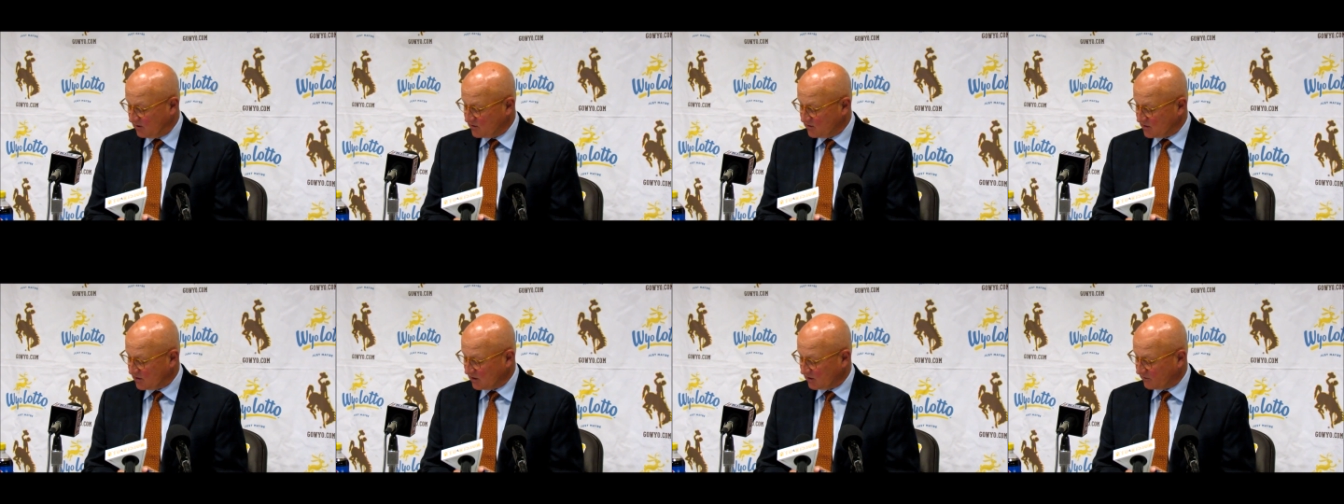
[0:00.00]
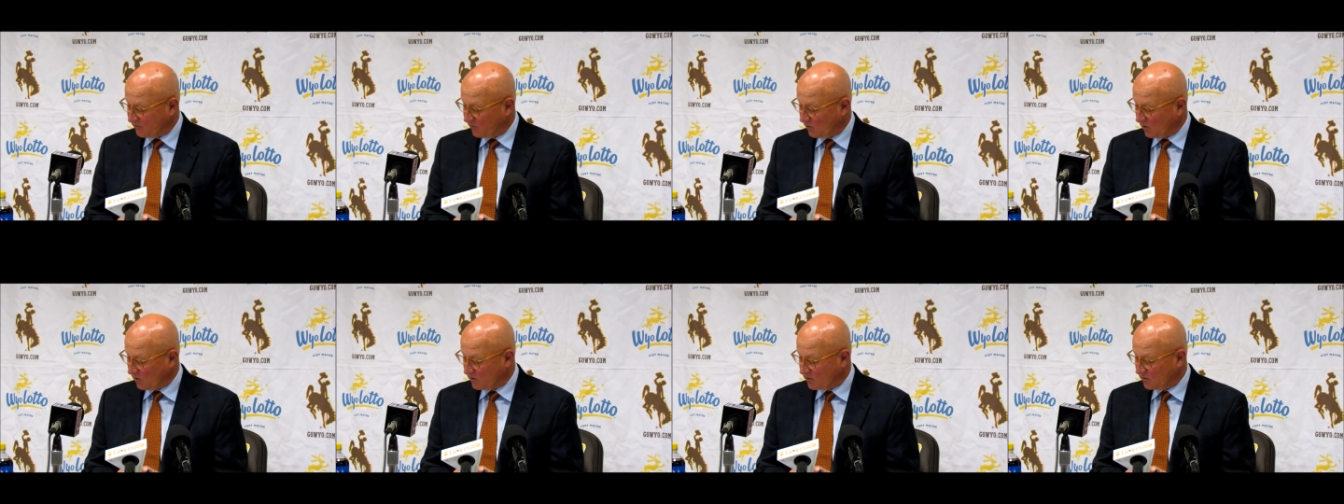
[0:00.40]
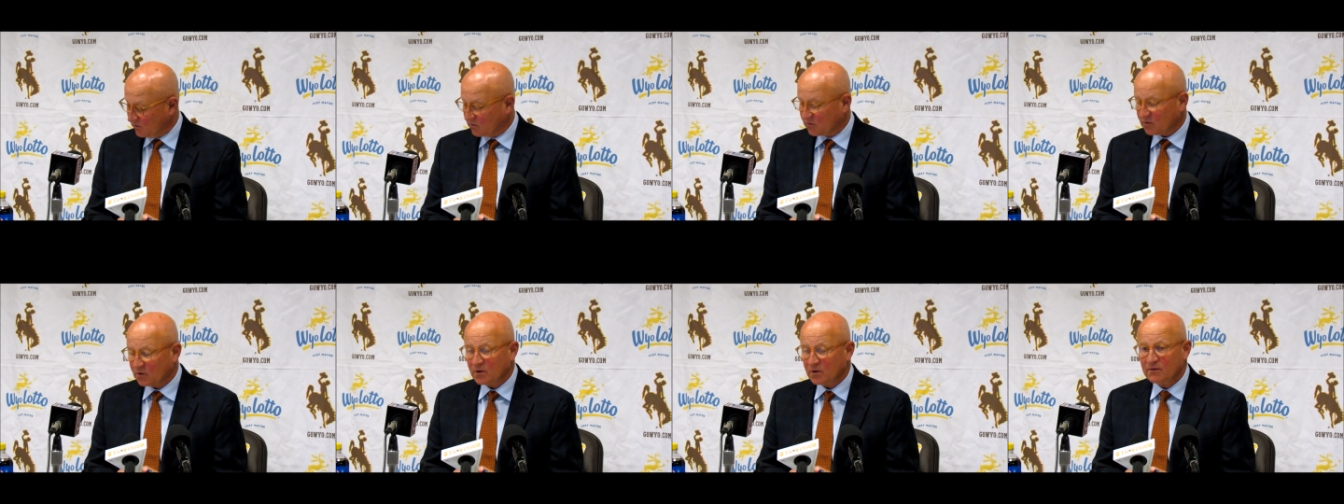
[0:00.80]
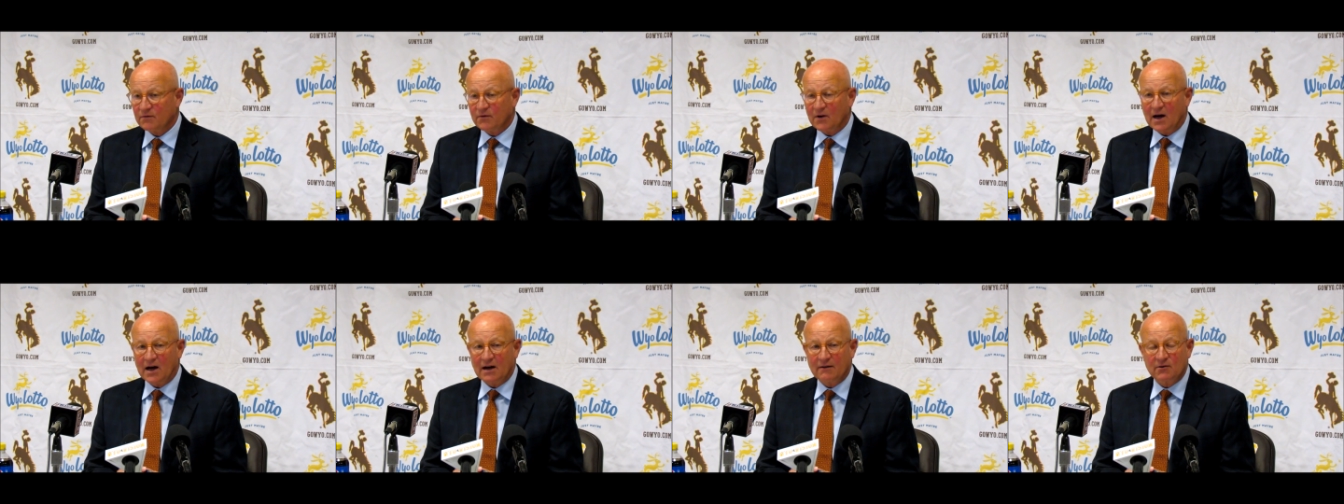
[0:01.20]
He's 6'4",
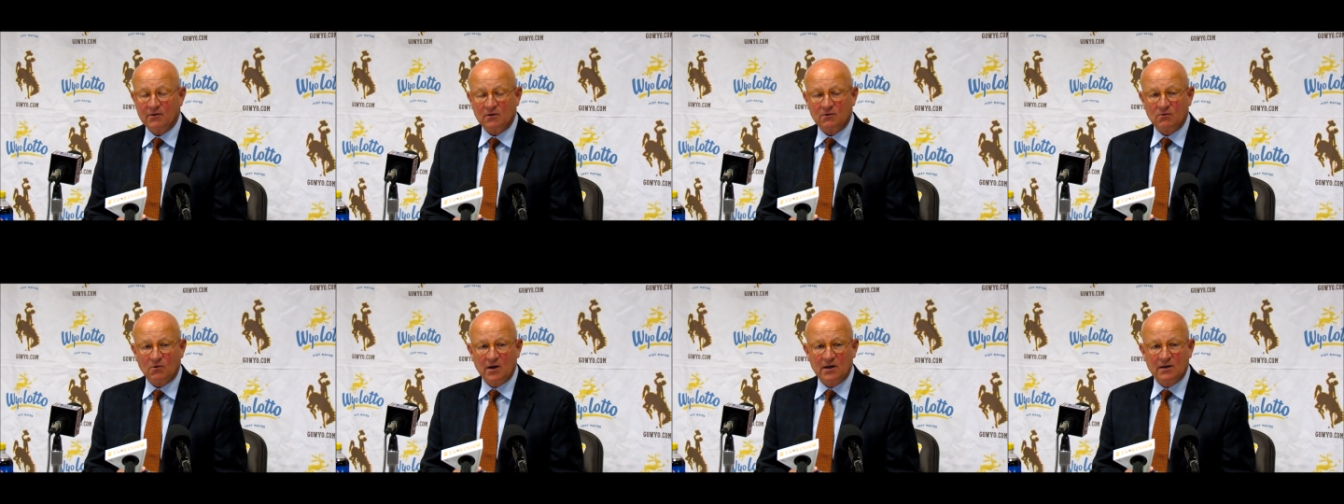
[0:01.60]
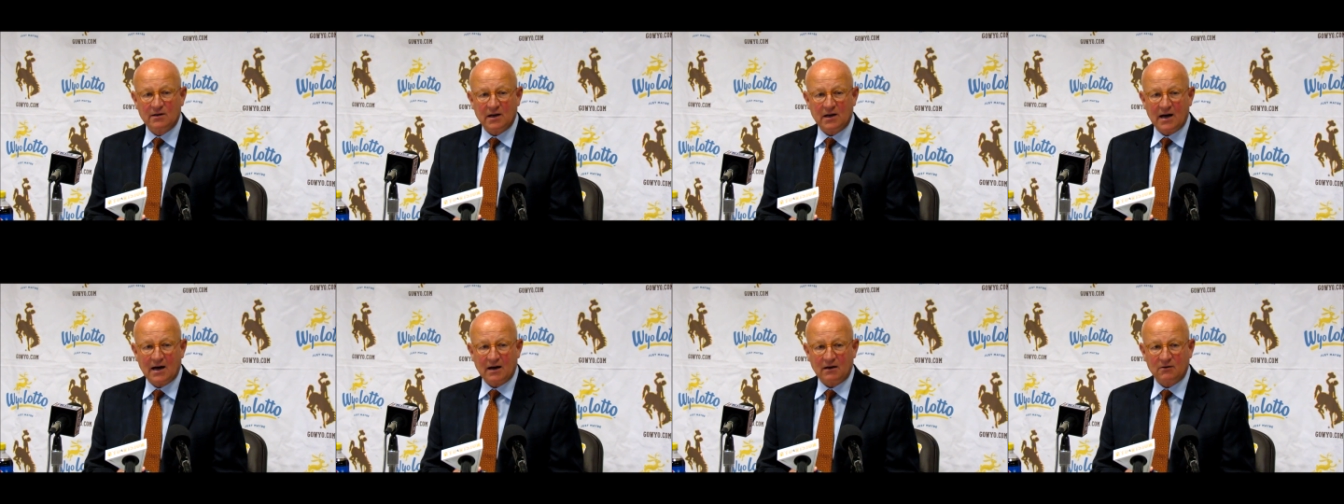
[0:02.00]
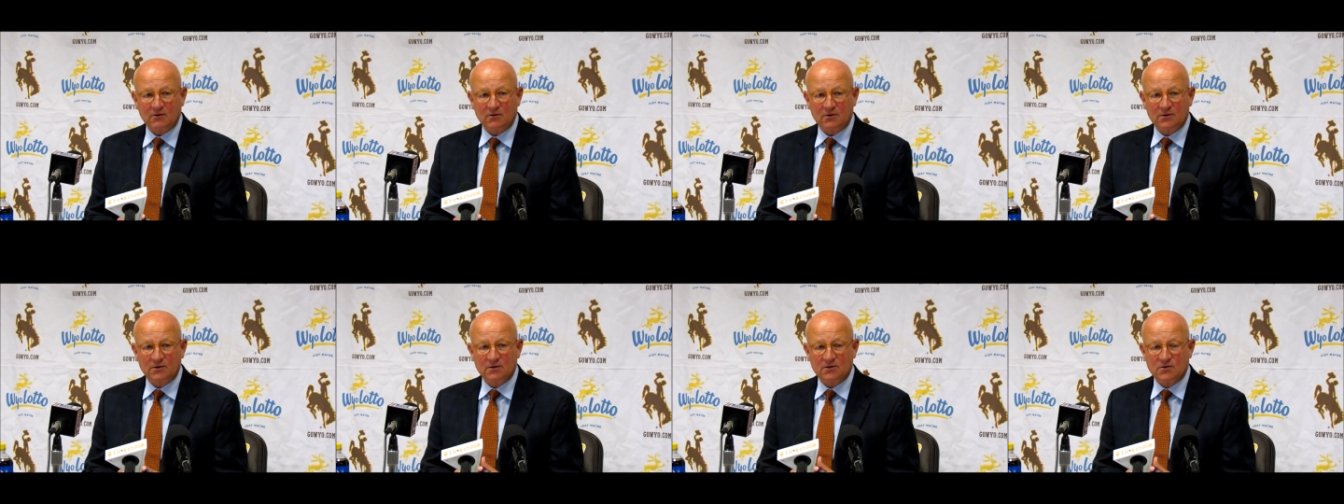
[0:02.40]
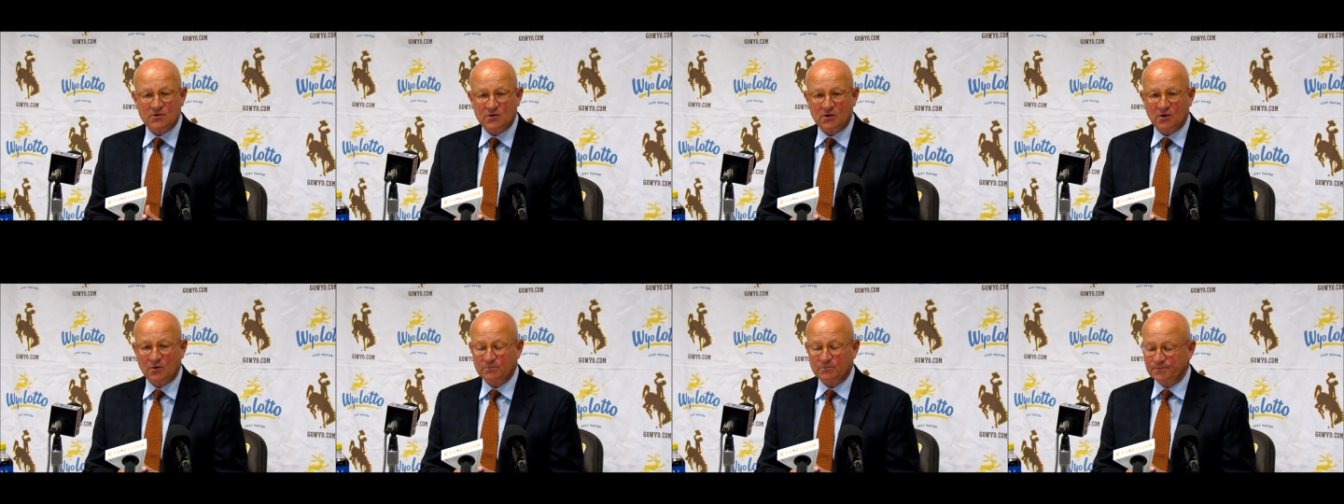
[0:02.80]
235, and a great tackler. And
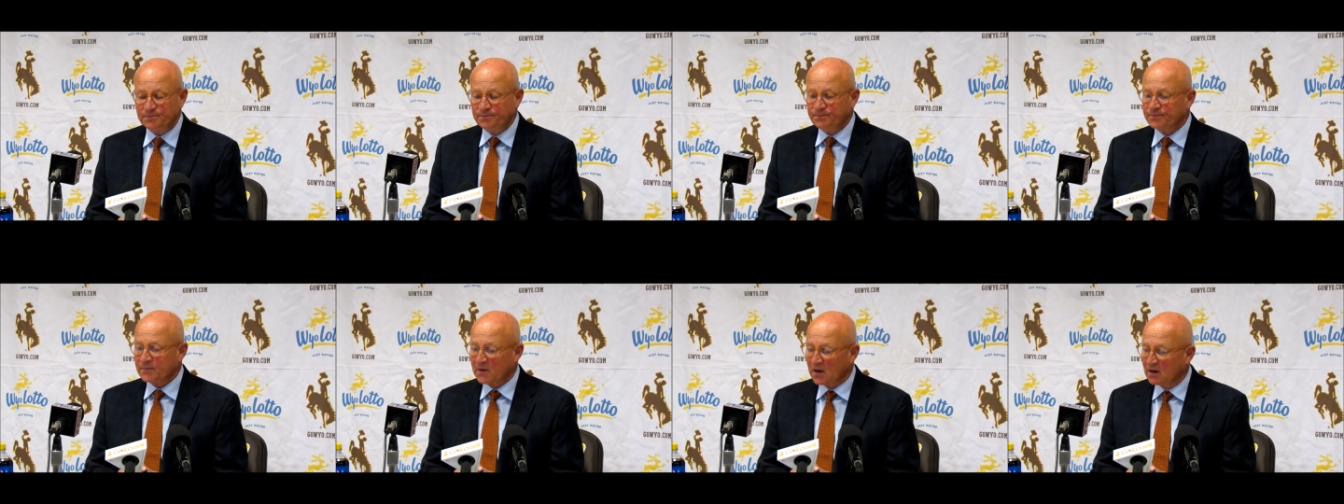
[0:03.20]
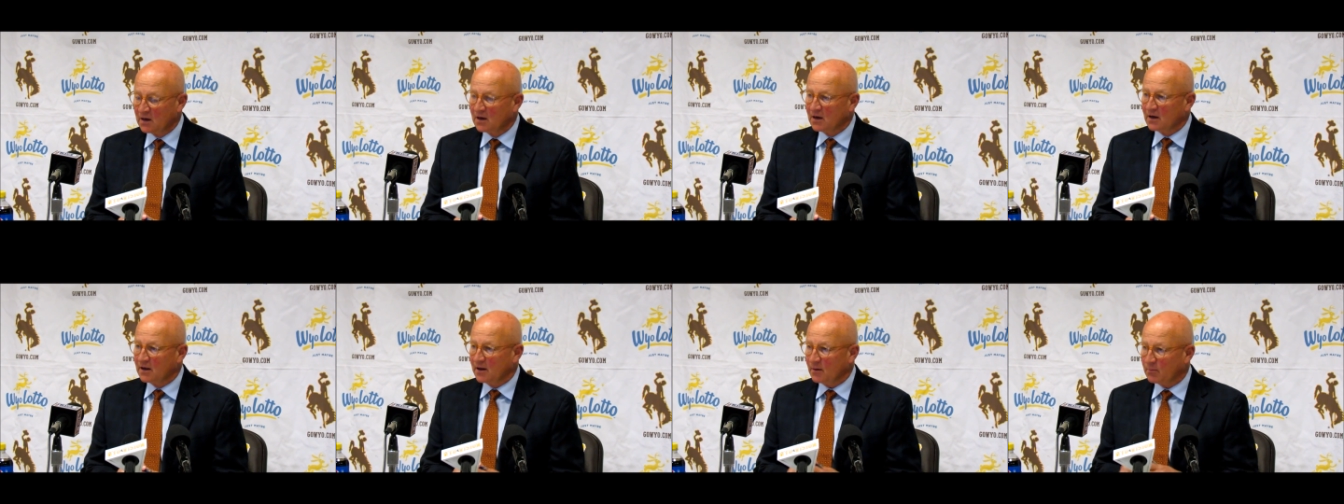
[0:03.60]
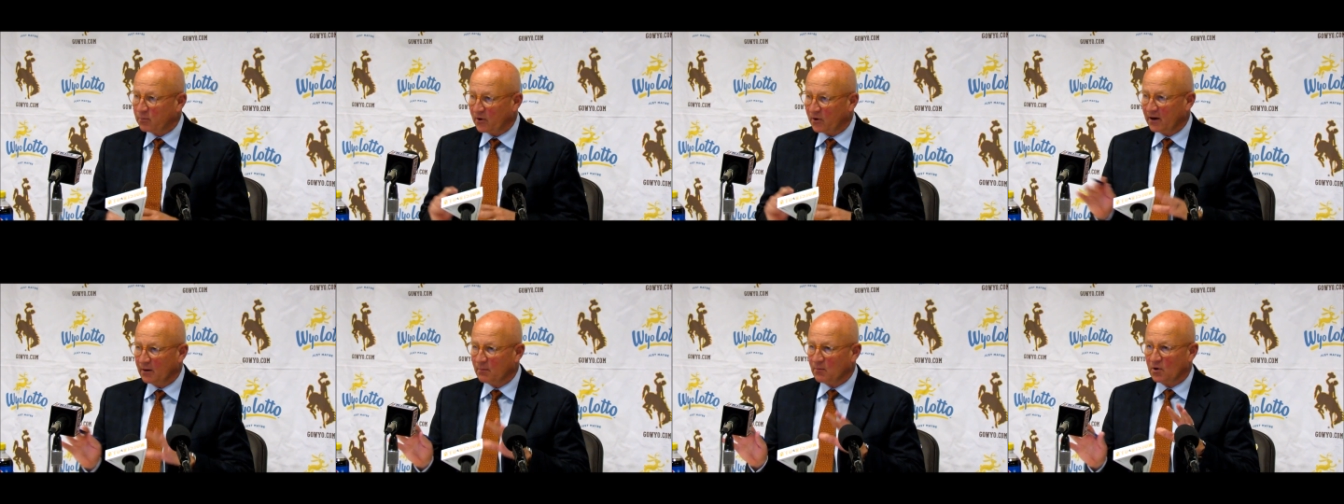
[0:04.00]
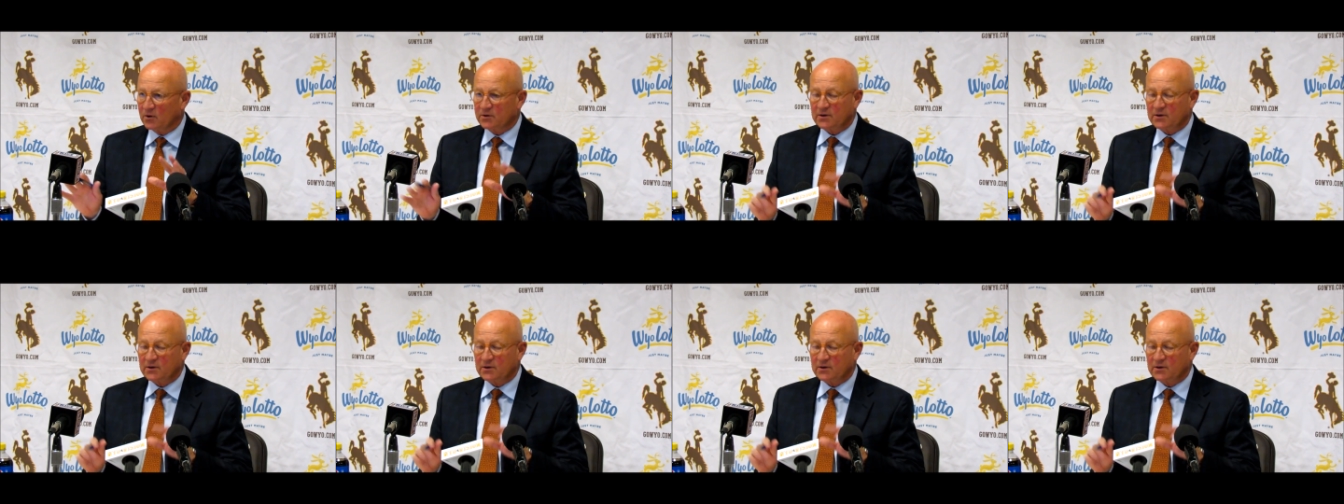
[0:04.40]
so they play a